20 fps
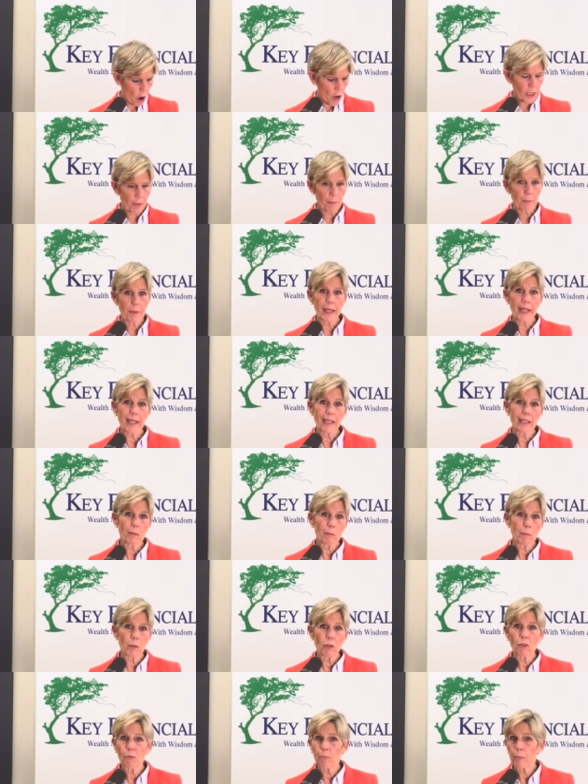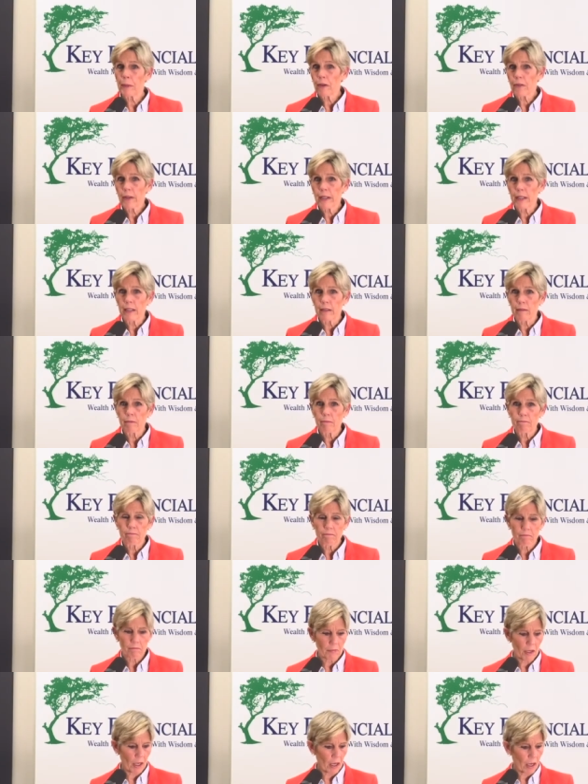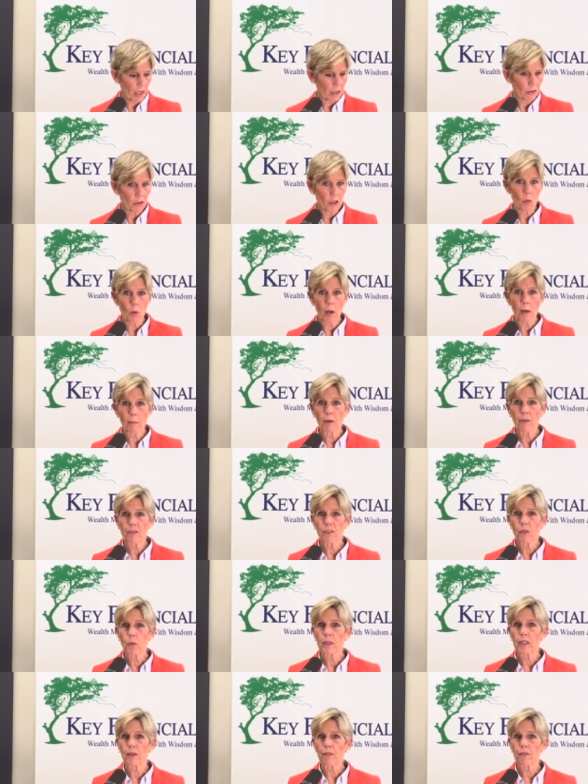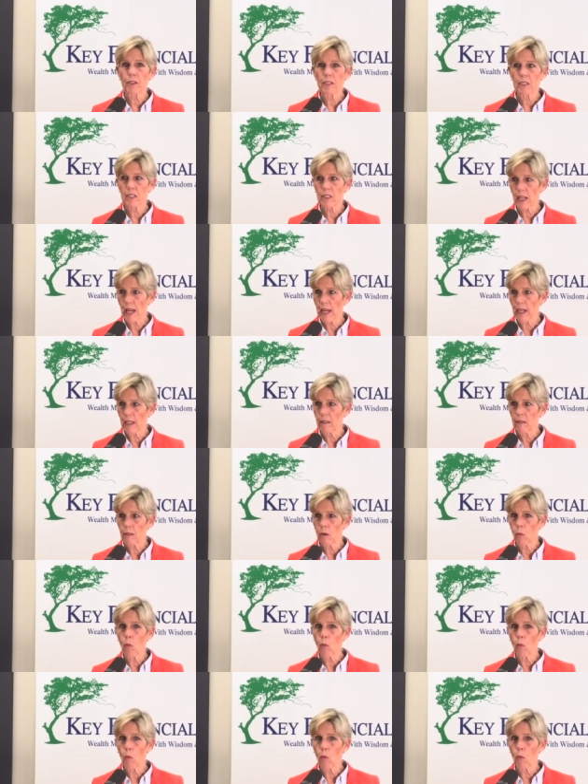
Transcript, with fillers: Are you planning to move, period? Uh, do you want to move to a different state?